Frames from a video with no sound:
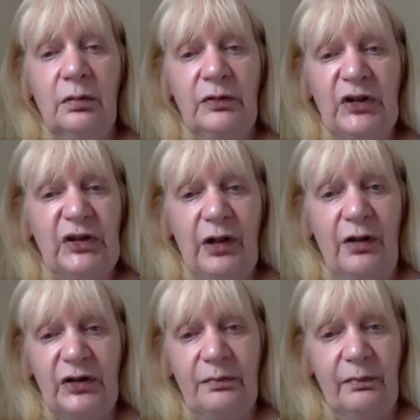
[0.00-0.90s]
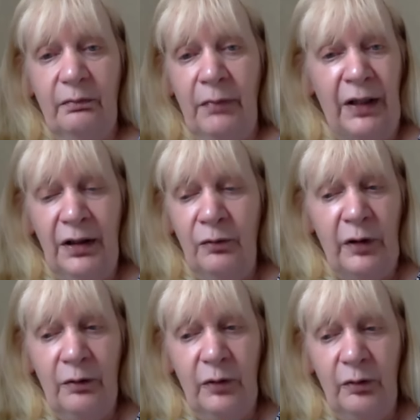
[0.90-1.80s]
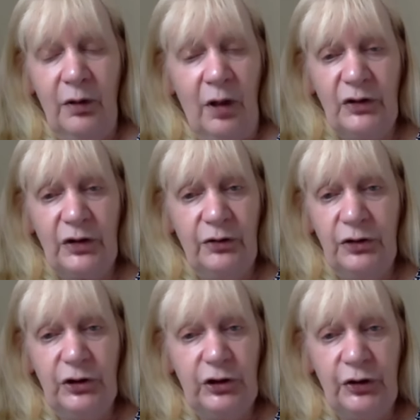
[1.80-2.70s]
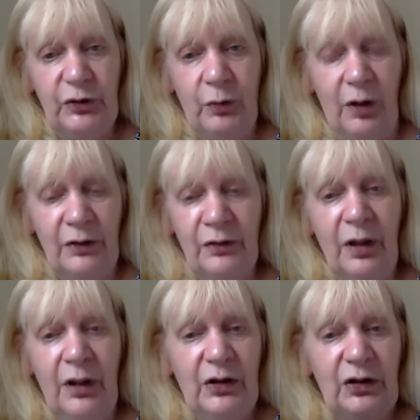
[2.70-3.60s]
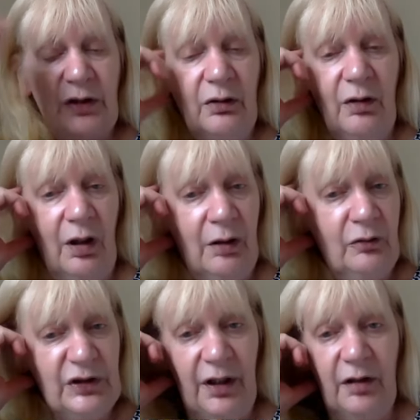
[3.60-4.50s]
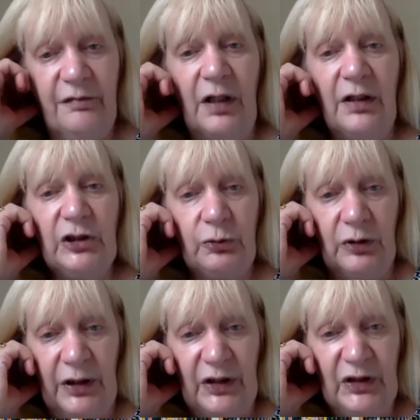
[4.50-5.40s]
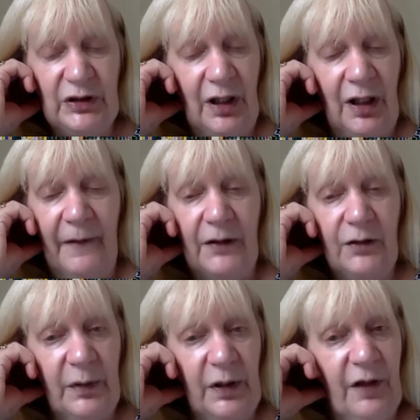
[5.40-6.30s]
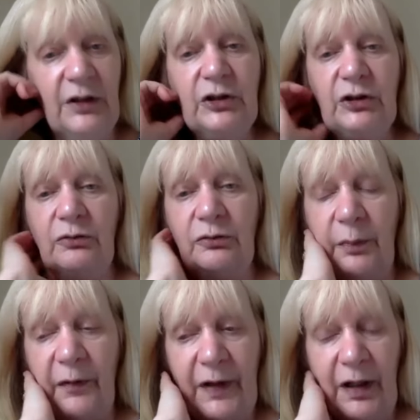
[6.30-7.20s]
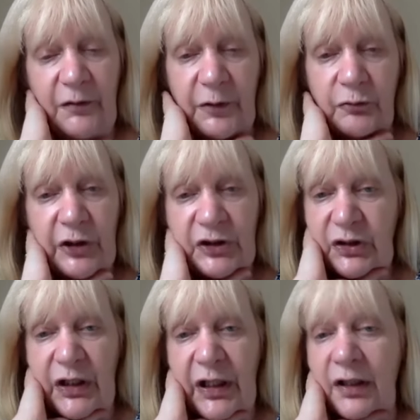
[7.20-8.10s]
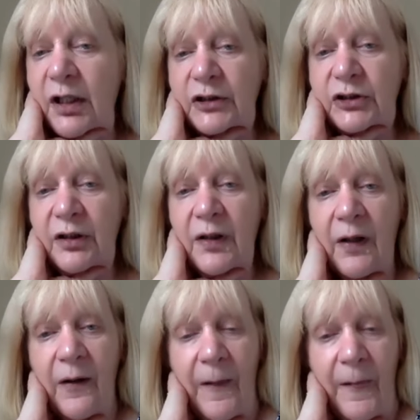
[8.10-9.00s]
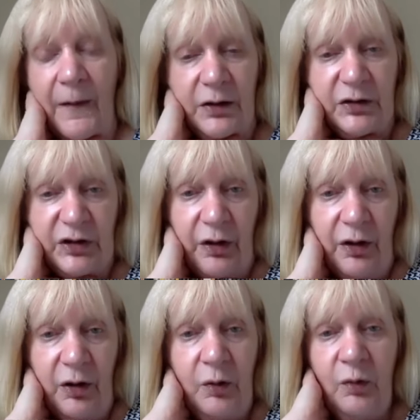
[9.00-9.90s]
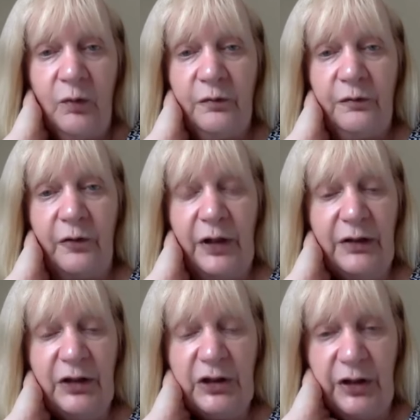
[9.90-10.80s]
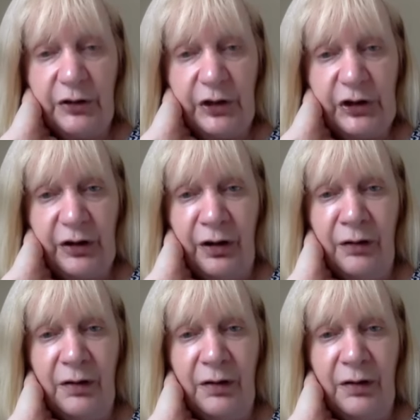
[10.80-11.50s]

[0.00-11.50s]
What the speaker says: discuss many. We will ask you to choose one. So I would say a fairly short list, and they can be of any genre, but they have to be written in English. So for an English literature